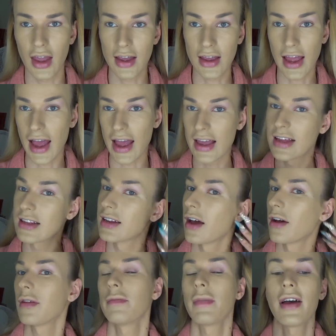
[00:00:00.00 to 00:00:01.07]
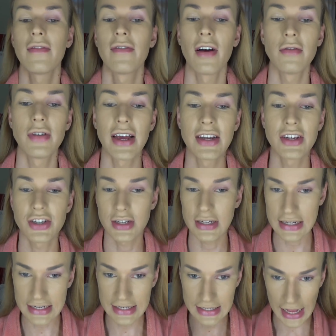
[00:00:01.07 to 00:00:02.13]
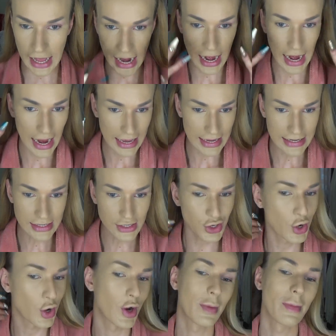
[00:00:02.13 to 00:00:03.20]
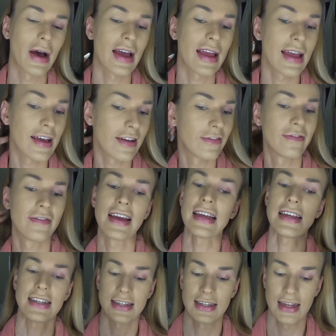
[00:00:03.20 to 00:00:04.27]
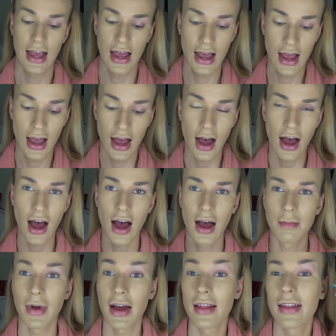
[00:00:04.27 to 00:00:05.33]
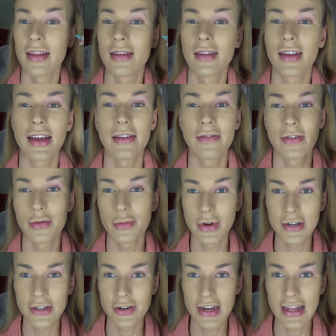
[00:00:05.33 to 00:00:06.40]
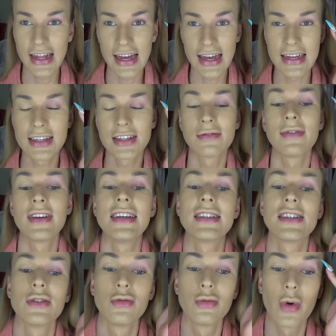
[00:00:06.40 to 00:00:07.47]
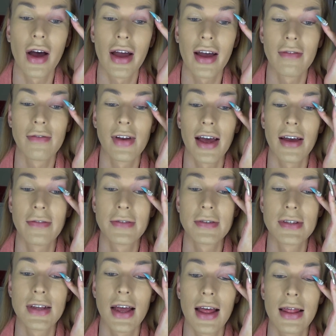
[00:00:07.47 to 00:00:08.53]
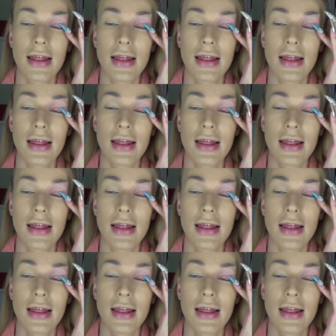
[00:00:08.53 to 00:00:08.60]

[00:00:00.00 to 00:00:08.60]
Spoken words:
Okay, now my foundation is laid on my face, and if you're wondering, there is a reason why I've left